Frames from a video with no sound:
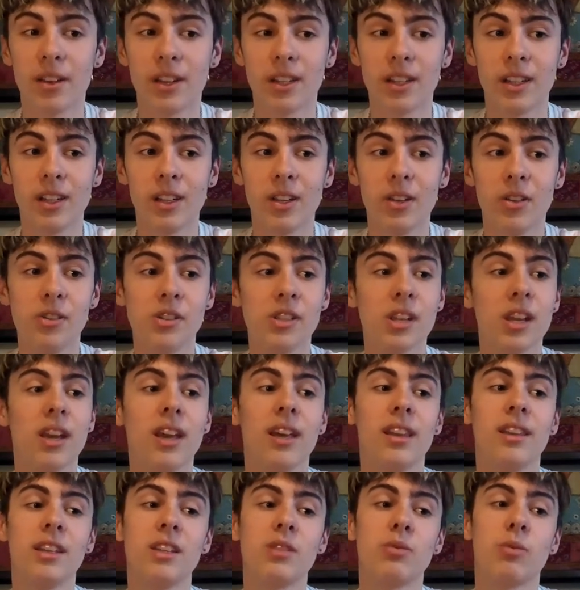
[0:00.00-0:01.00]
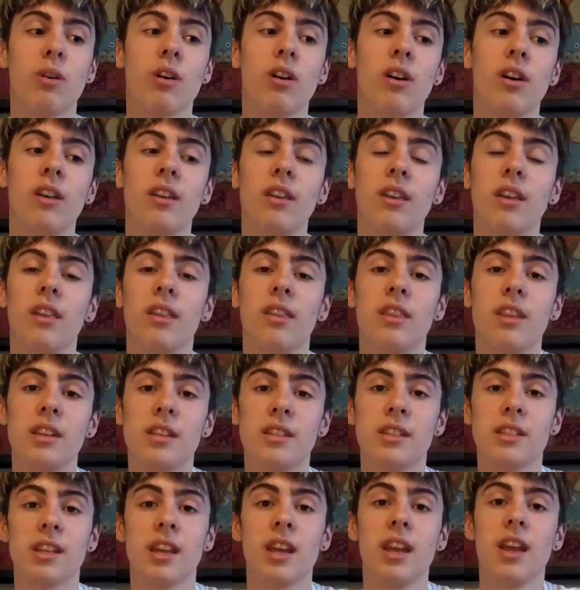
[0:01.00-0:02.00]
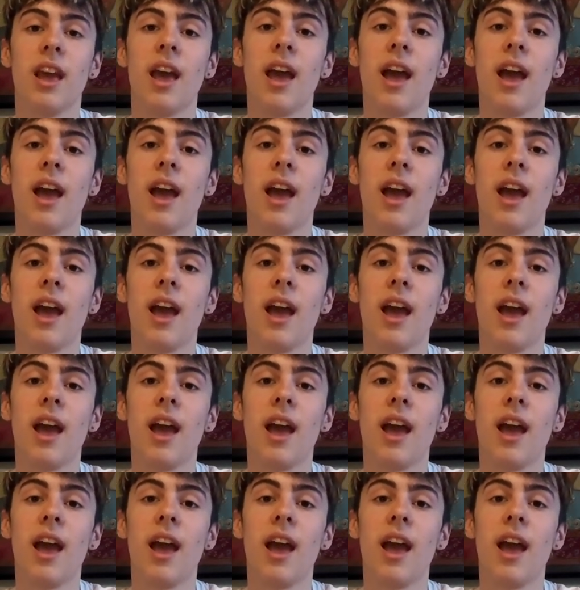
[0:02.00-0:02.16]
going to lose, and this is why this